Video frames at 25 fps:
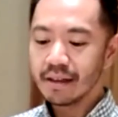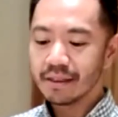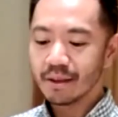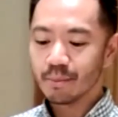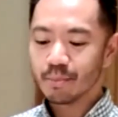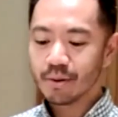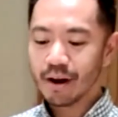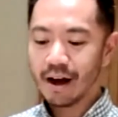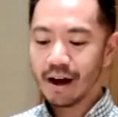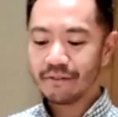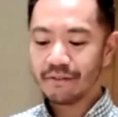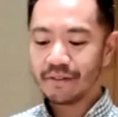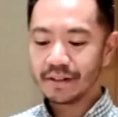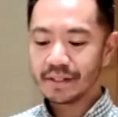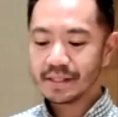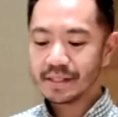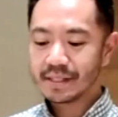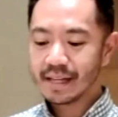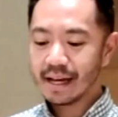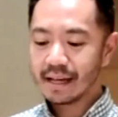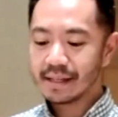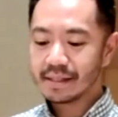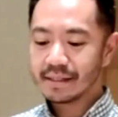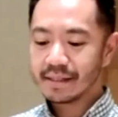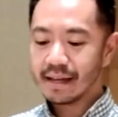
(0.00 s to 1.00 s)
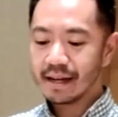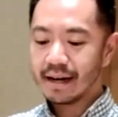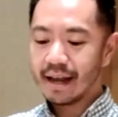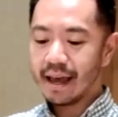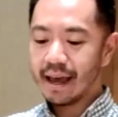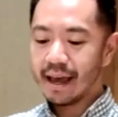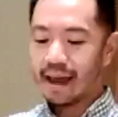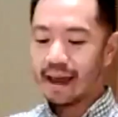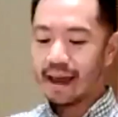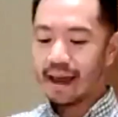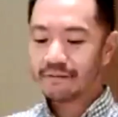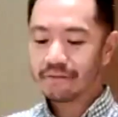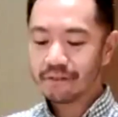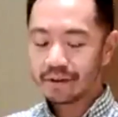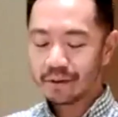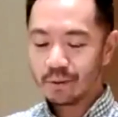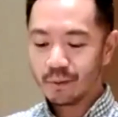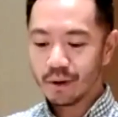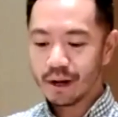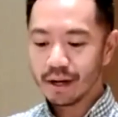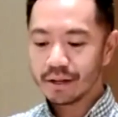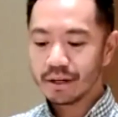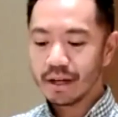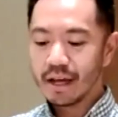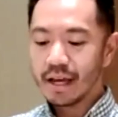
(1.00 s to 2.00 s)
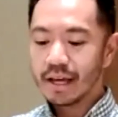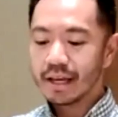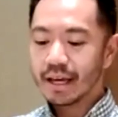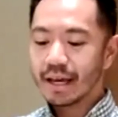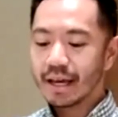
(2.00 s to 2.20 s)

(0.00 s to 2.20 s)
The prophet says that everyone